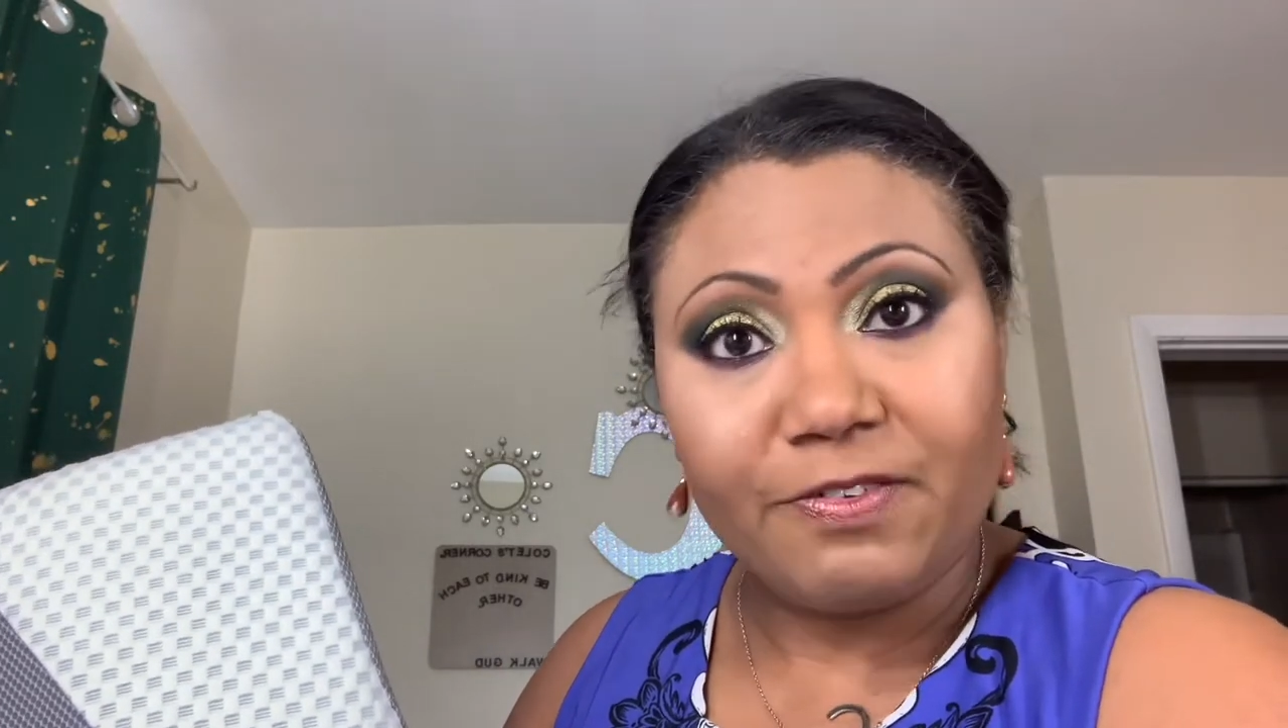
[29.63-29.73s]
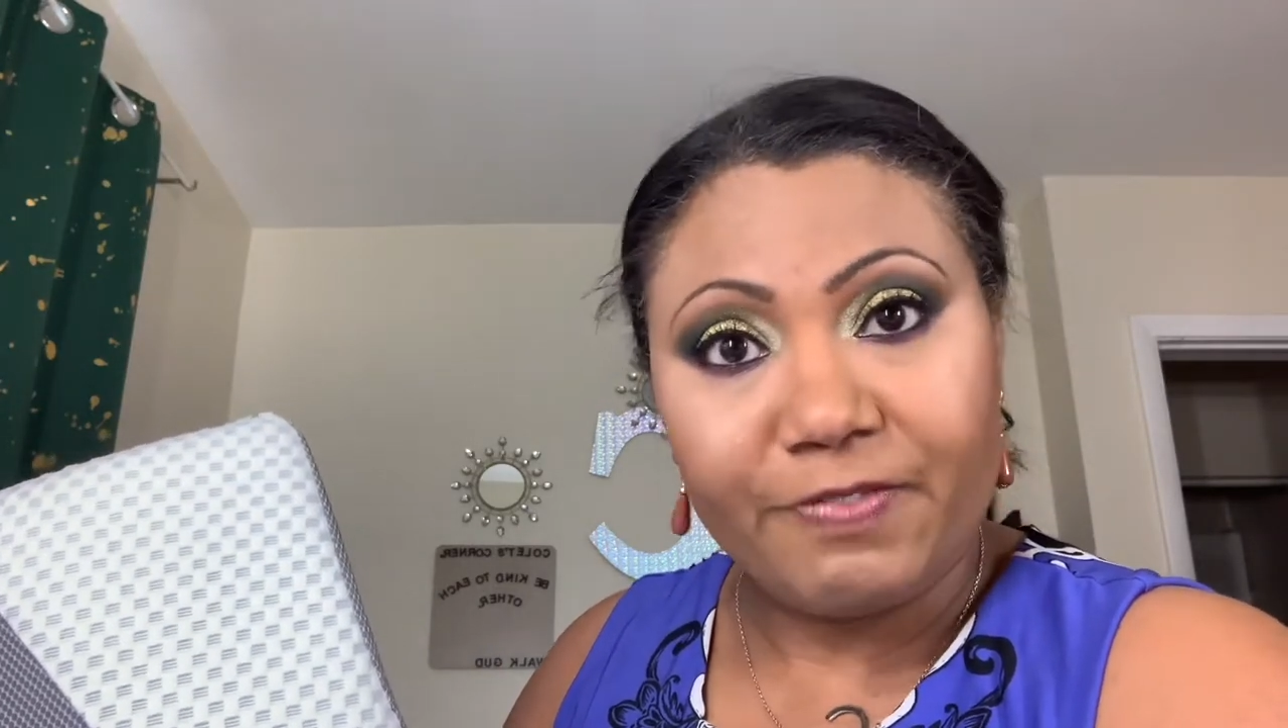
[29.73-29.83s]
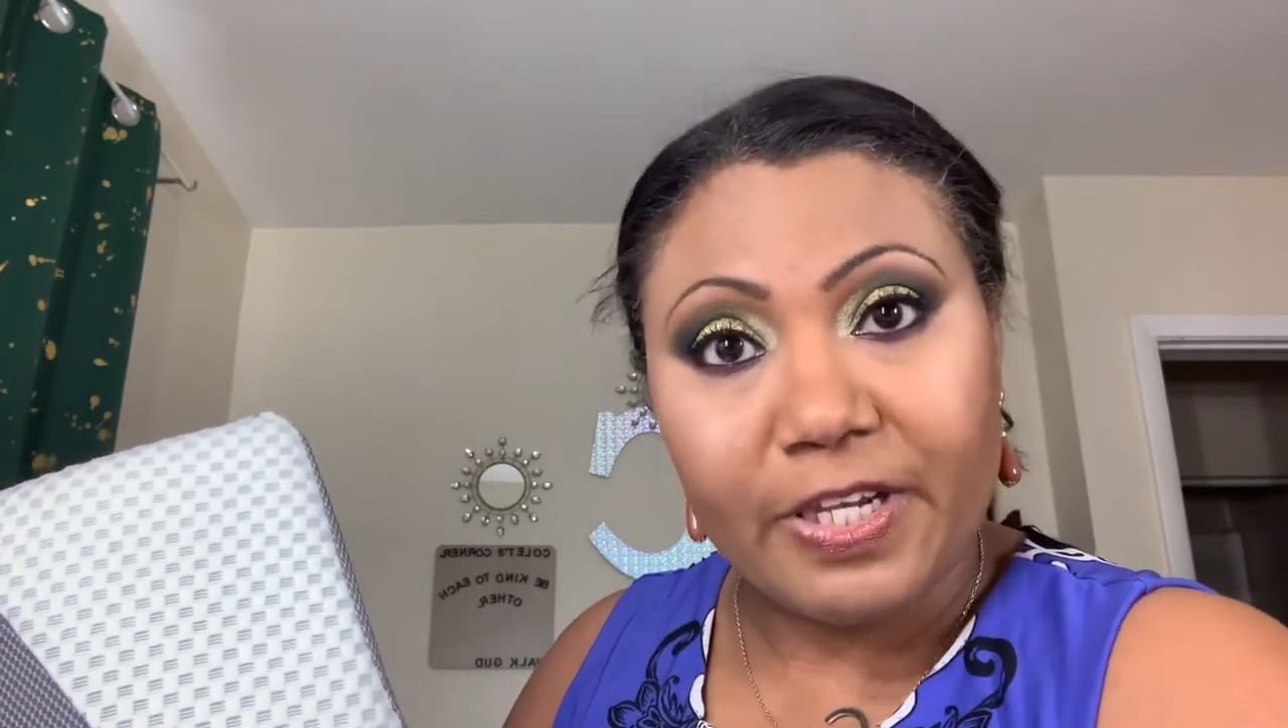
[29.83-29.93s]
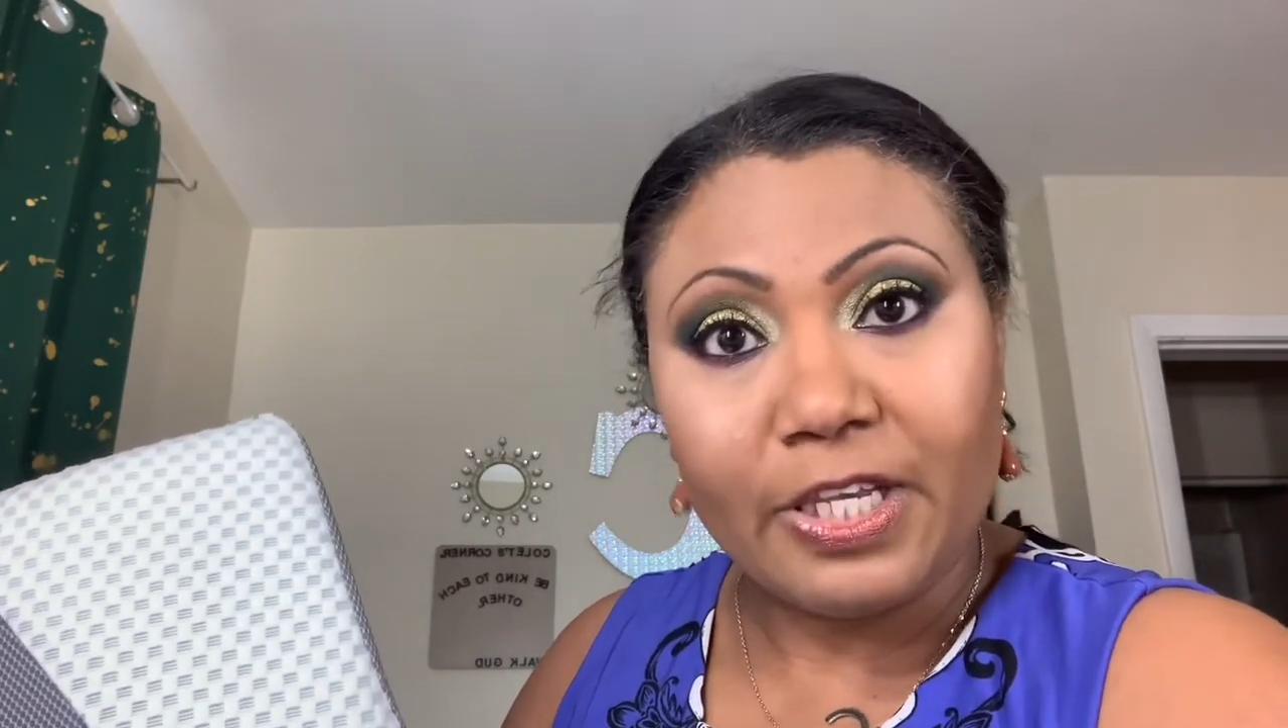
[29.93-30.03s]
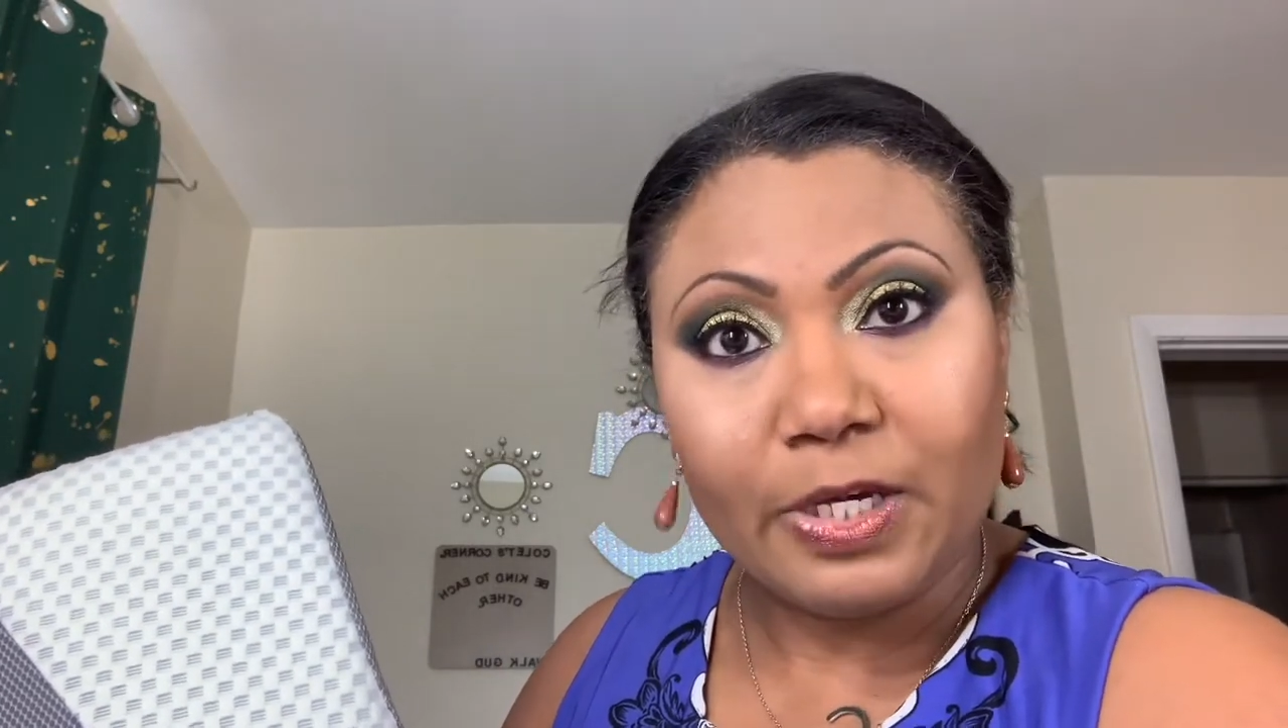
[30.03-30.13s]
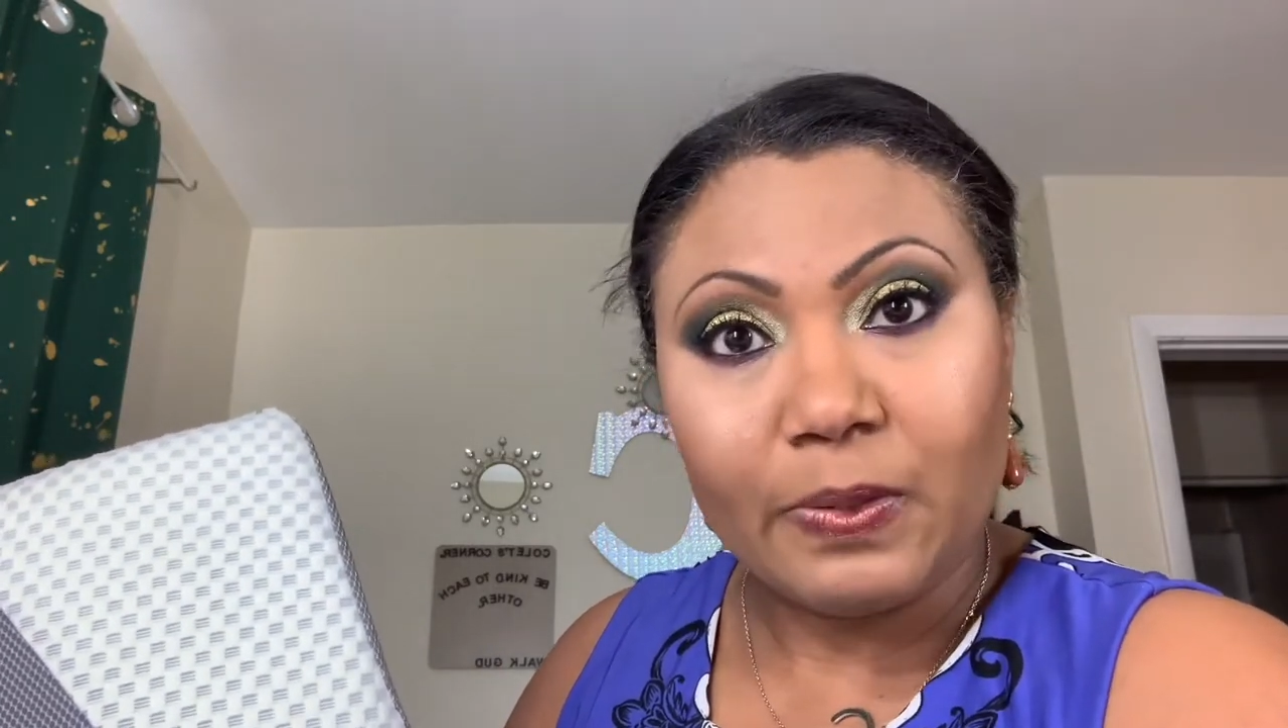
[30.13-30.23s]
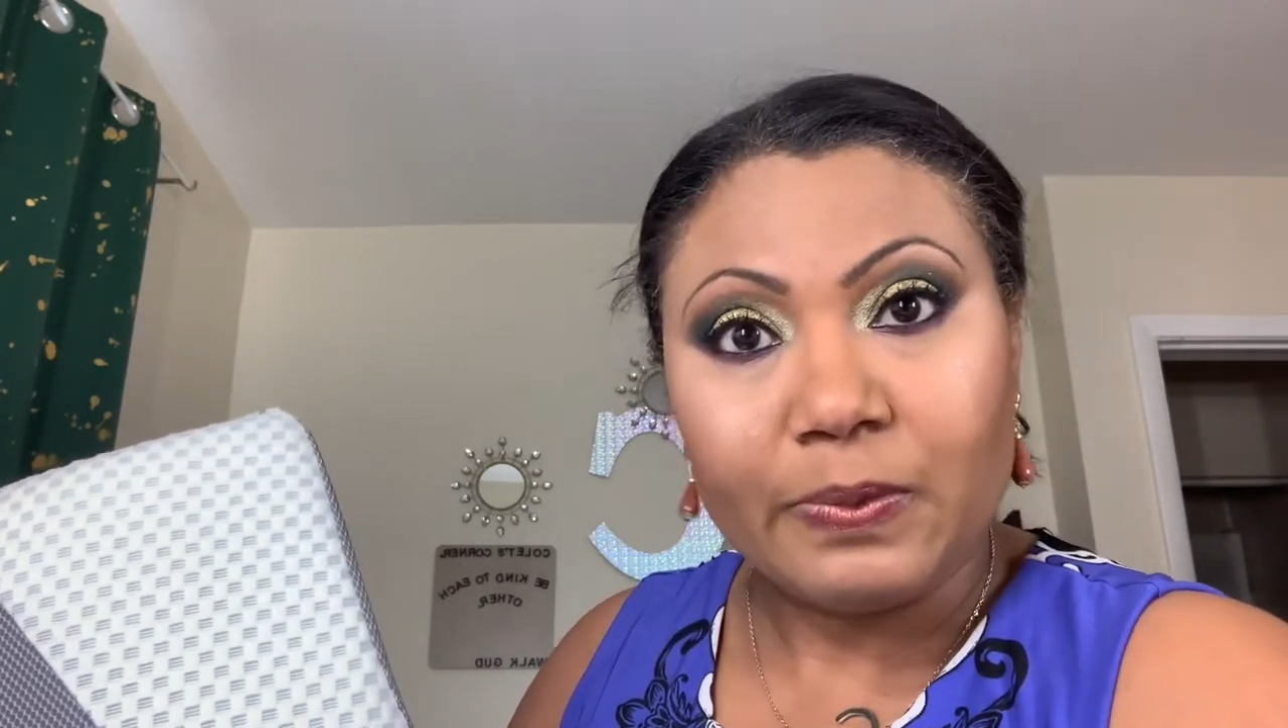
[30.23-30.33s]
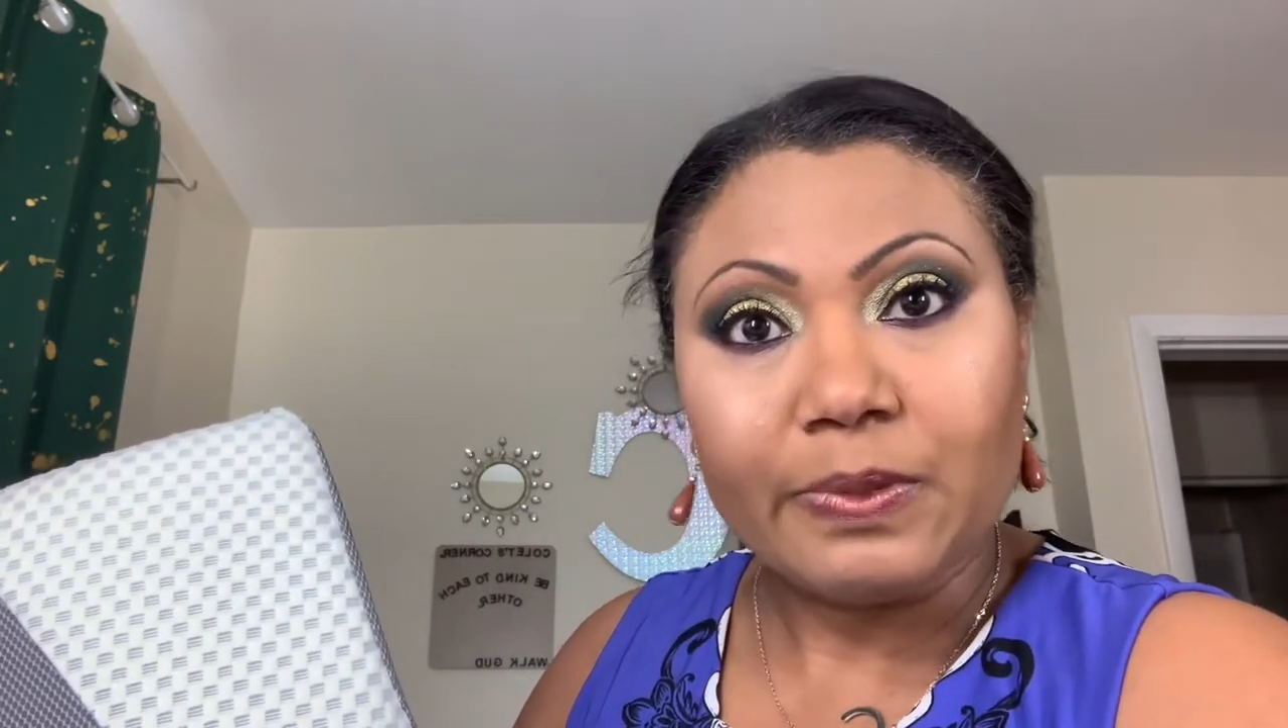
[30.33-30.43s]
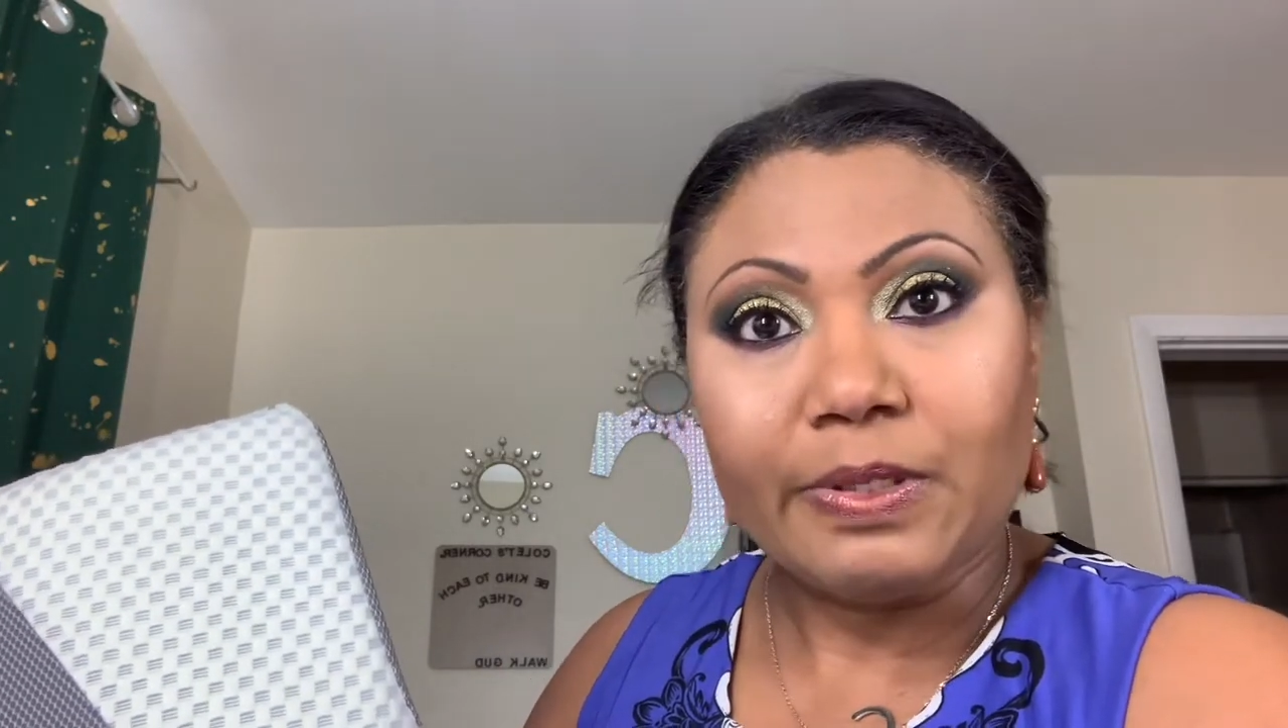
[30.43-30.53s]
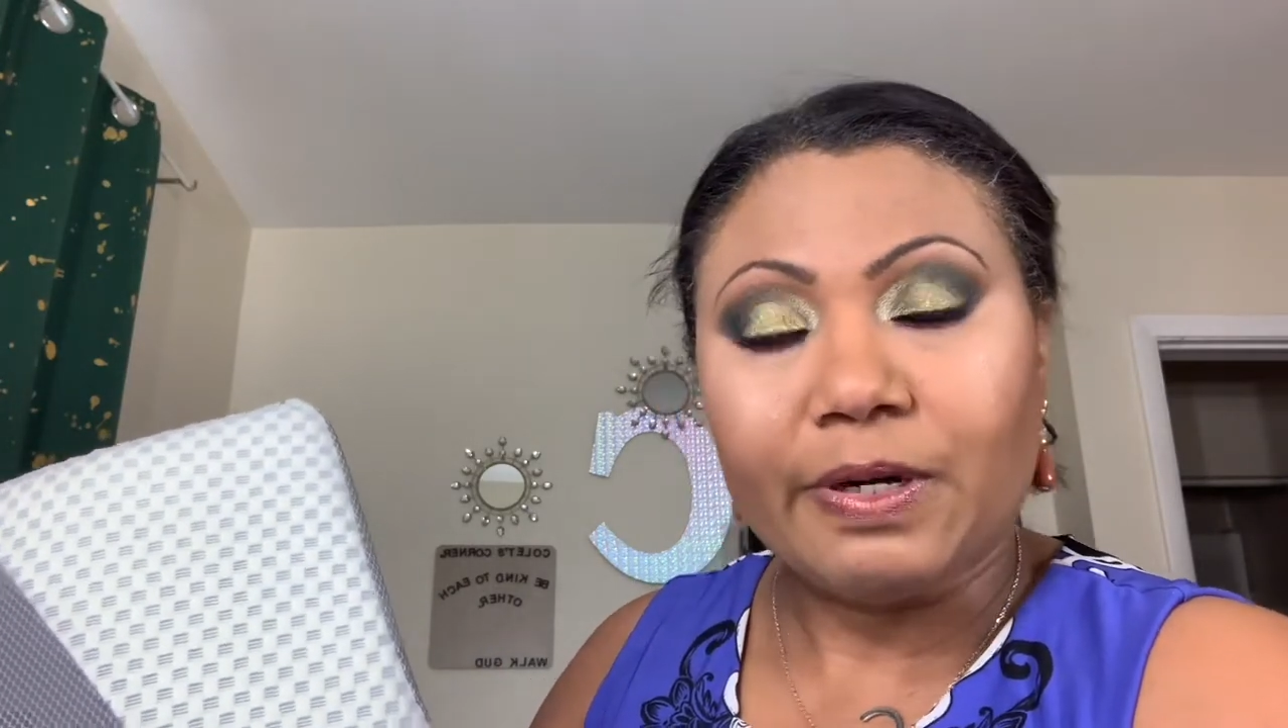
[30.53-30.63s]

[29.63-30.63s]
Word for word: video